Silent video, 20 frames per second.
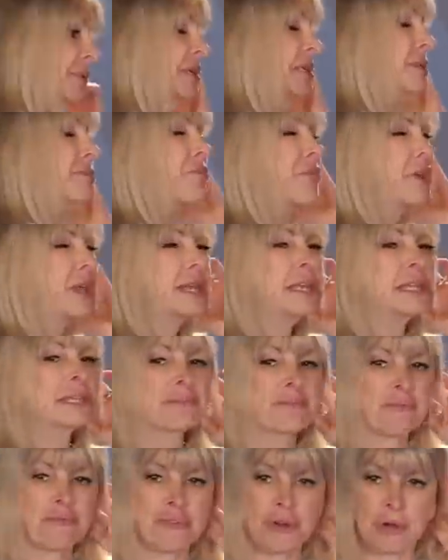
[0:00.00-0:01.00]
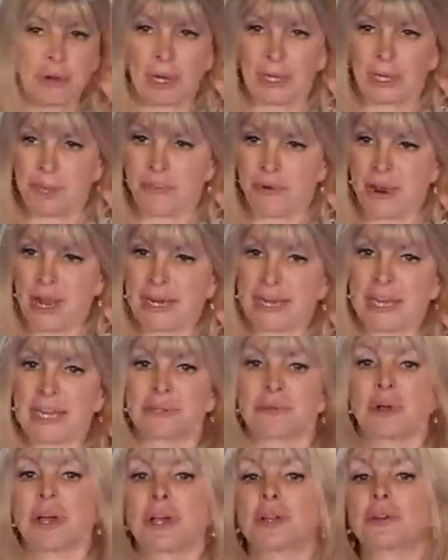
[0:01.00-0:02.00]
Because the brain is brutal. The brain
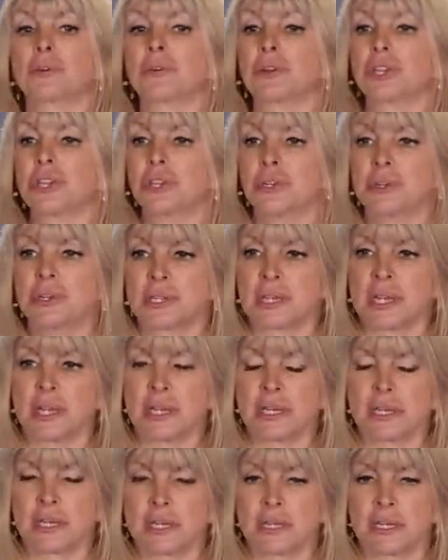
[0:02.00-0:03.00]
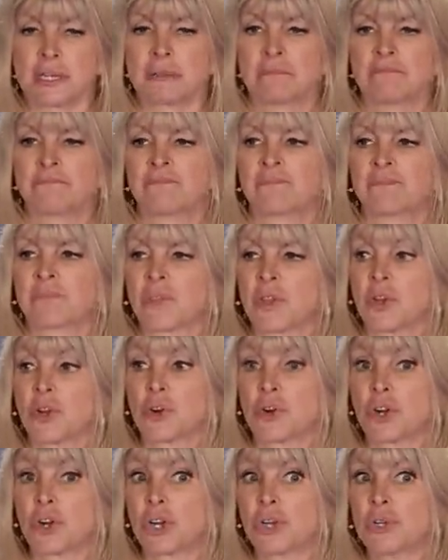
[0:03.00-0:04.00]
has what I call use it
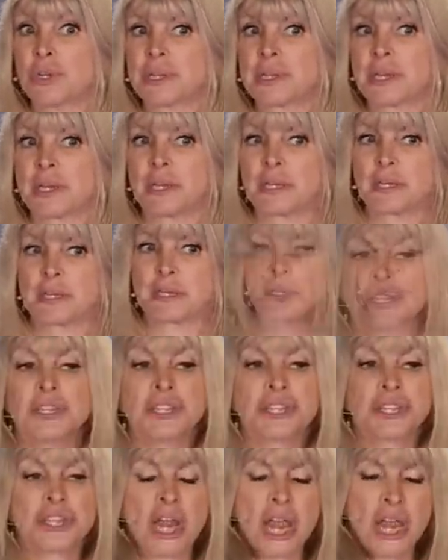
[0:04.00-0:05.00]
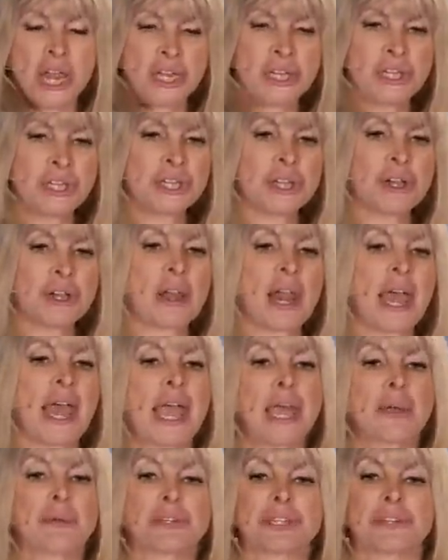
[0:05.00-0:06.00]
or lose it. Change your
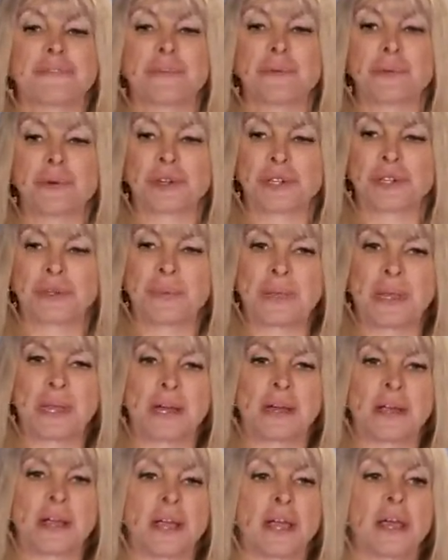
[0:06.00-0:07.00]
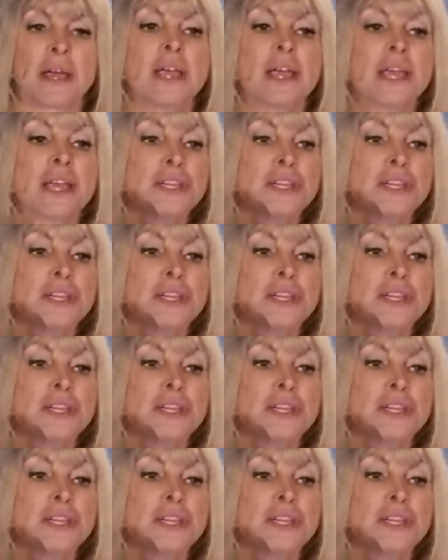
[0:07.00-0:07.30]
language if you want to be younger.